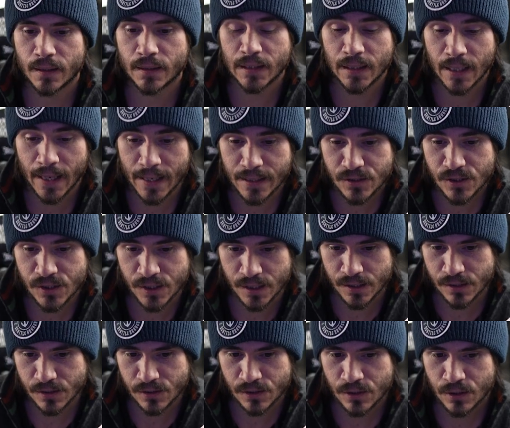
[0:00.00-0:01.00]

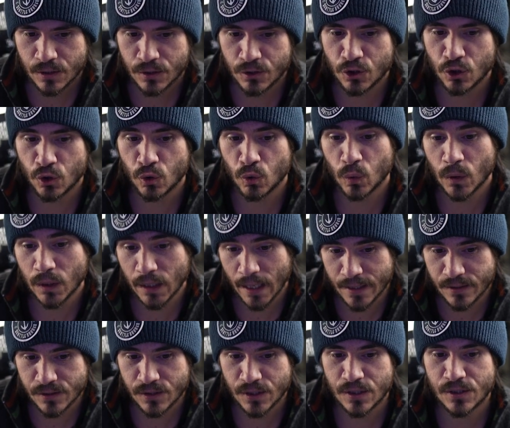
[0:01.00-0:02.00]
lenses to
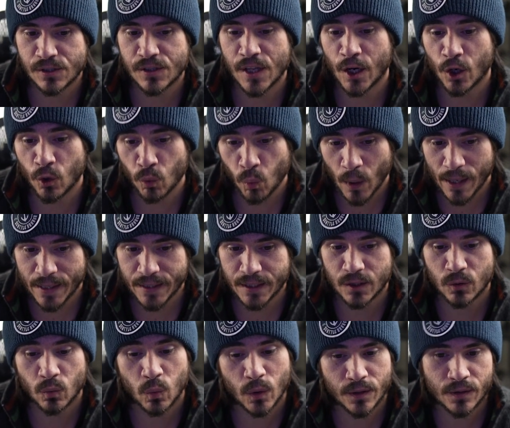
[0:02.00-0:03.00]
lenses that are
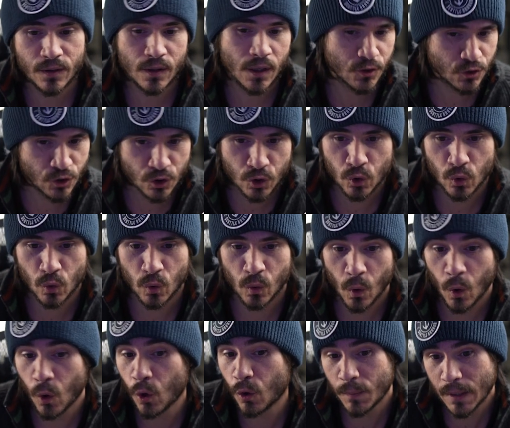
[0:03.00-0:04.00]
weighted with a 2
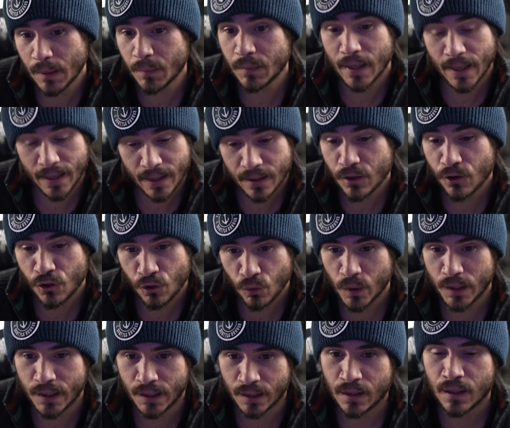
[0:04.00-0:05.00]
or maybe and a
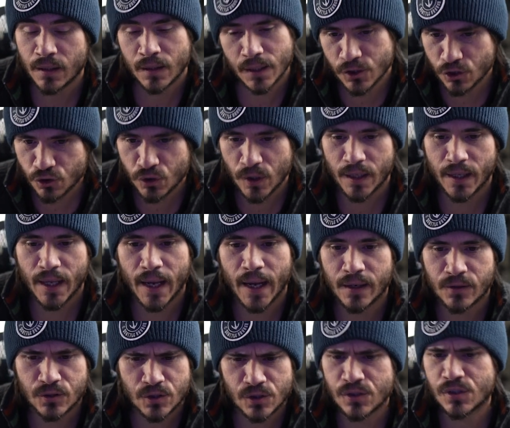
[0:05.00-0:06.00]
3. Let's try
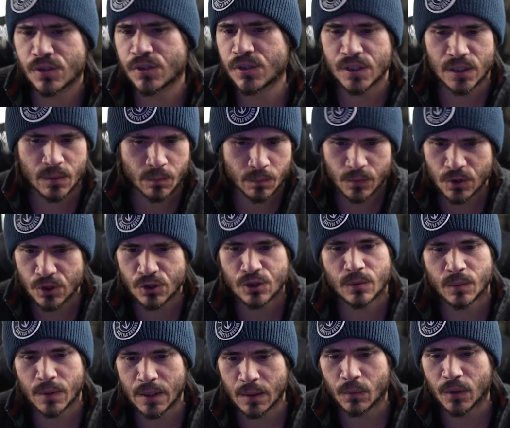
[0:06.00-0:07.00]
that just to
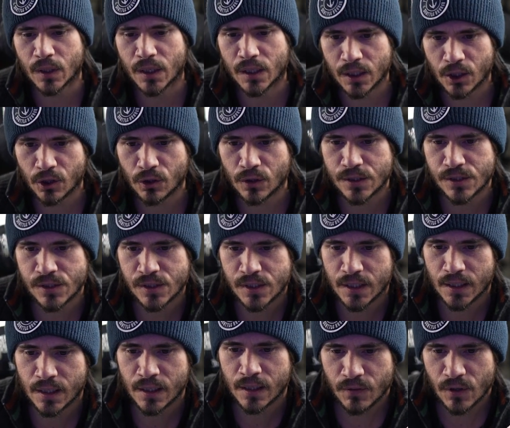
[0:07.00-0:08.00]
be able to clearly
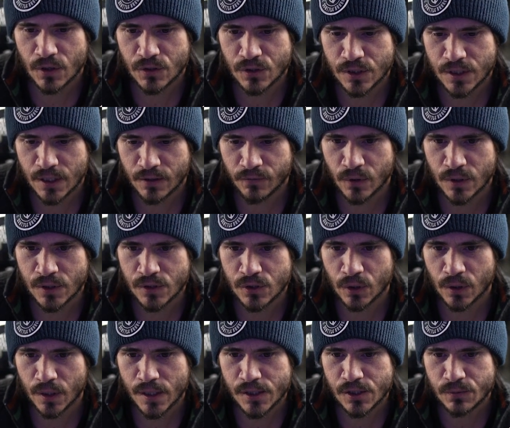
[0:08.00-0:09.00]
see if there's a difference. So
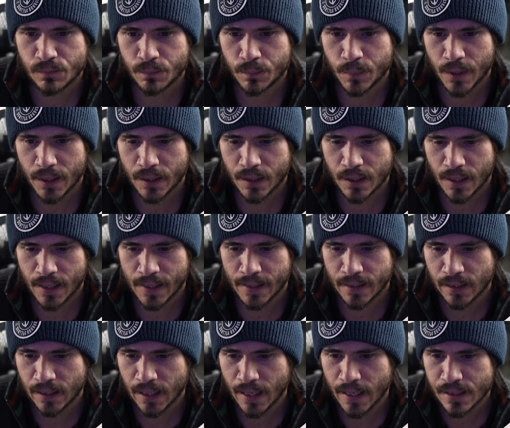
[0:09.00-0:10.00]
let's pick a
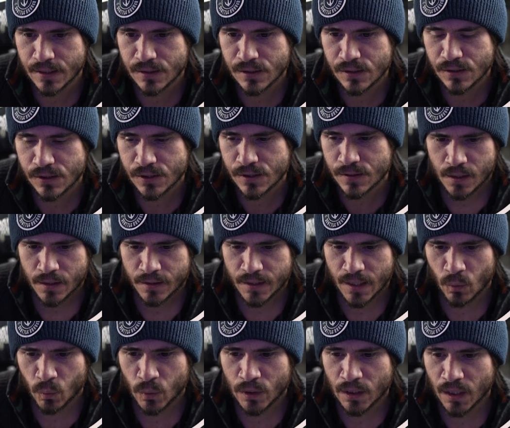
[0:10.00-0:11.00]
lens
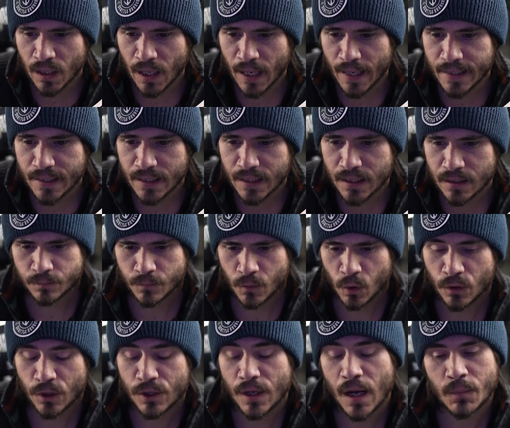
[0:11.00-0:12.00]
that we like,
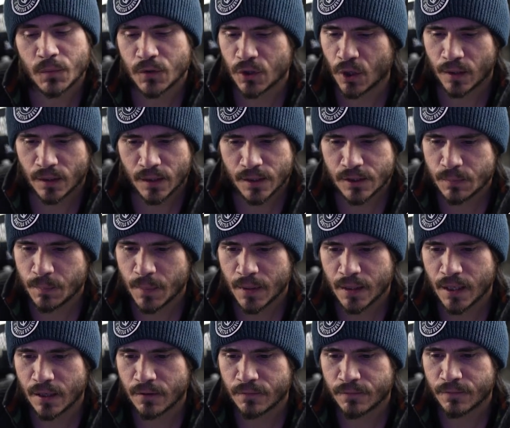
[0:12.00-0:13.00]
let's
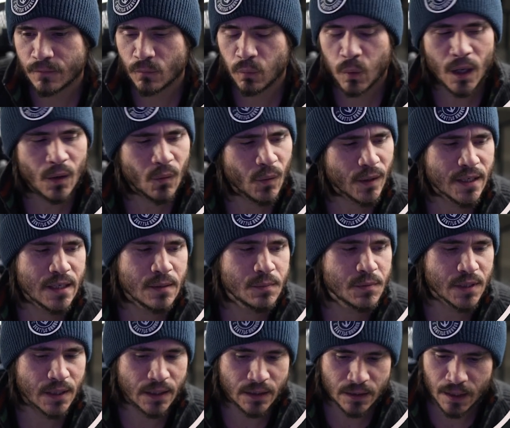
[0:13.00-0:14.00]
pick why do I keep
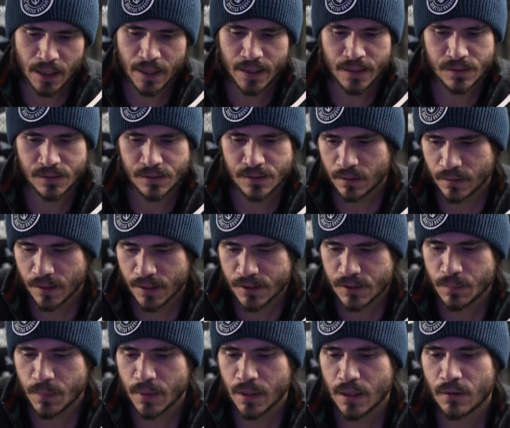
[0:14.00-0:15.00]
saying lens? Let's
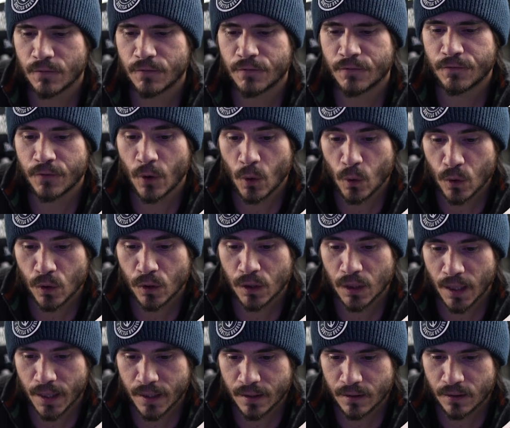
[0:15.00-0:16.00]
pick a focal
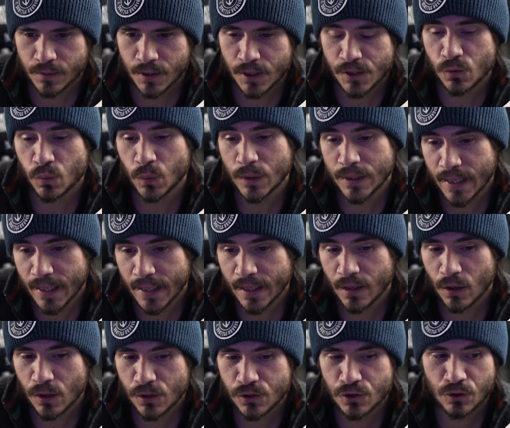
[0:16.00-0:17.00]
length, because we can
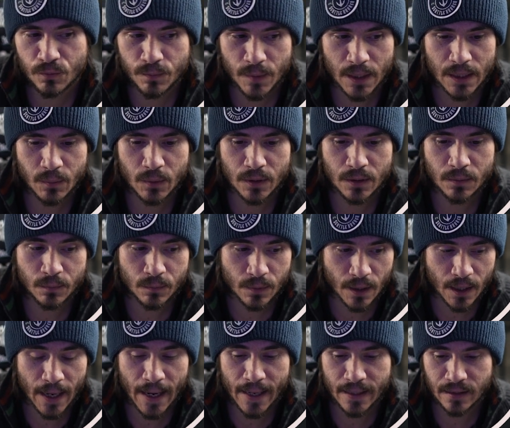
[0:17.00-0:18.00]
also maybe
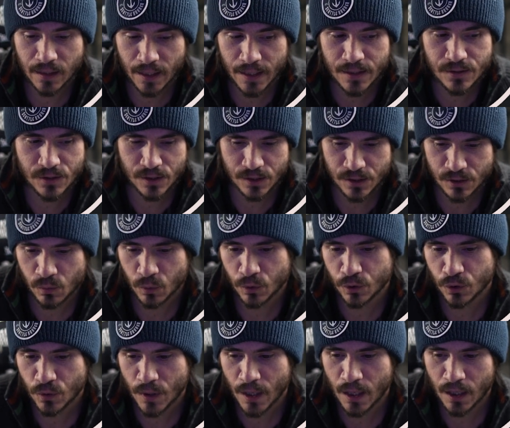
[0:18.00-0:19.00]
add lenses. We'll
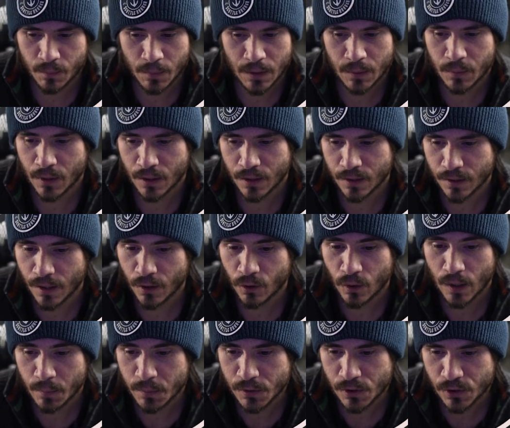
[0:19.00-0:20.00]
do that maybe on another
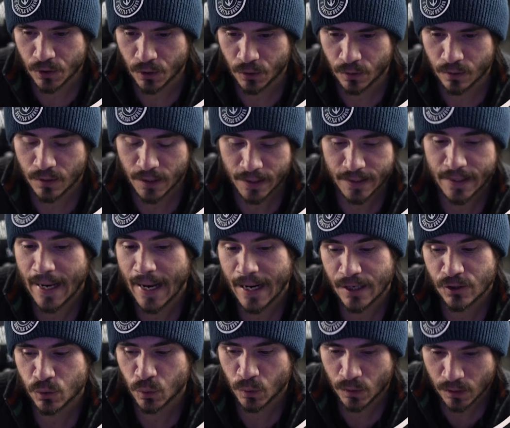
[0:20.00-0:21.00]
episode, like an
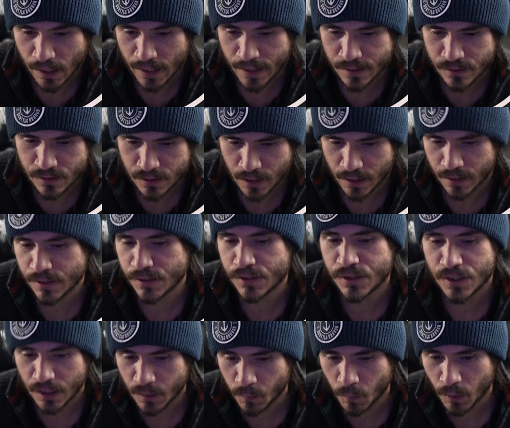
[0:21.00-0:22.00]
actual lens, like a
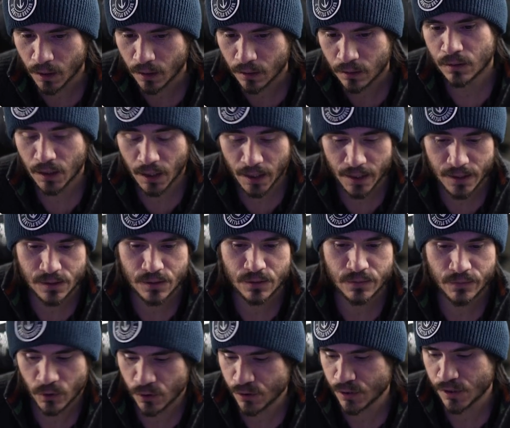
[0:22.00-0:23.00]
Sigma lens
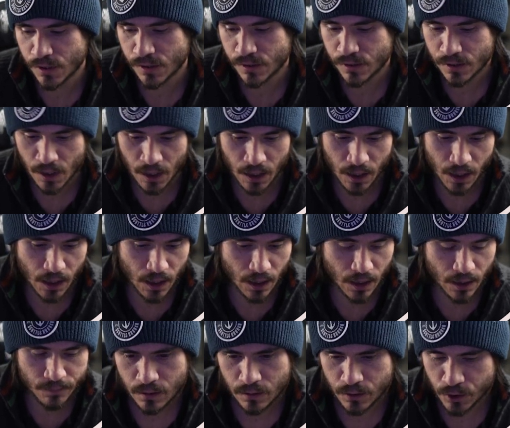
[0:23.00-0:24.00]
versus,
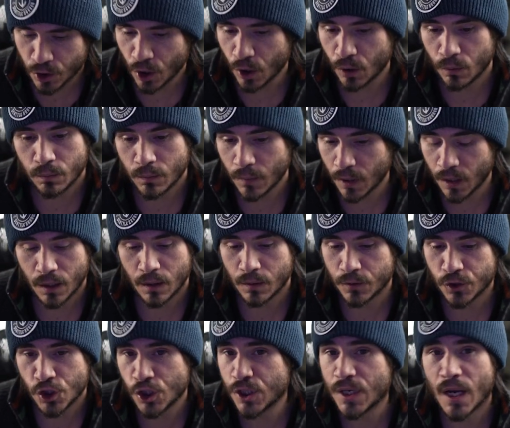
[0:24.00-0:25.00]

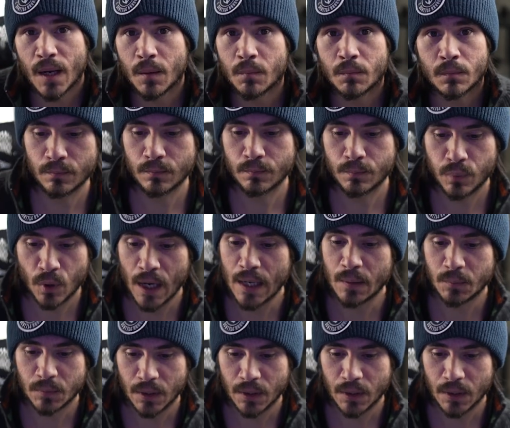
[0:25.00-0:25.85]
GM prime